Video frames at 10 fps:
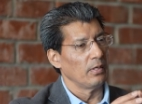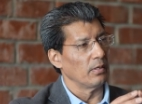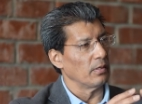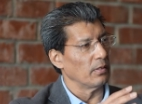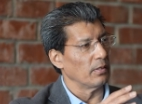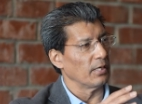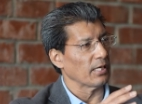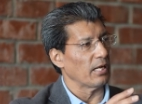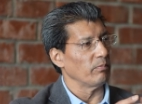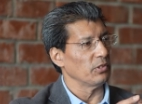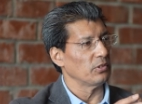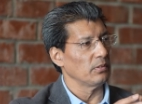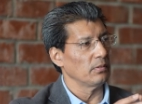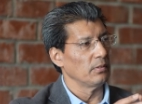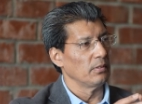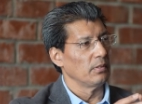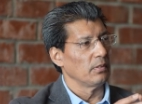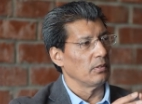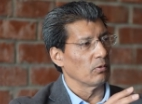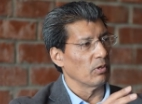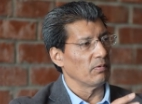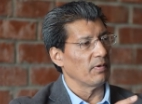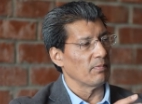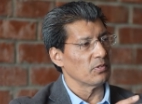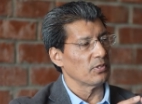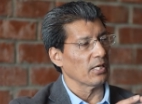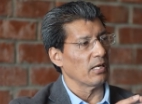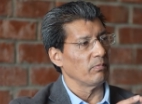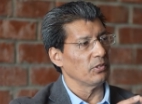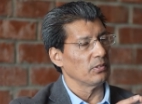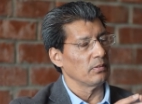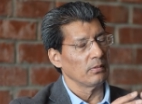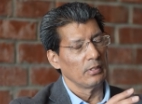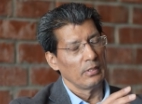academician, a quite famous academician.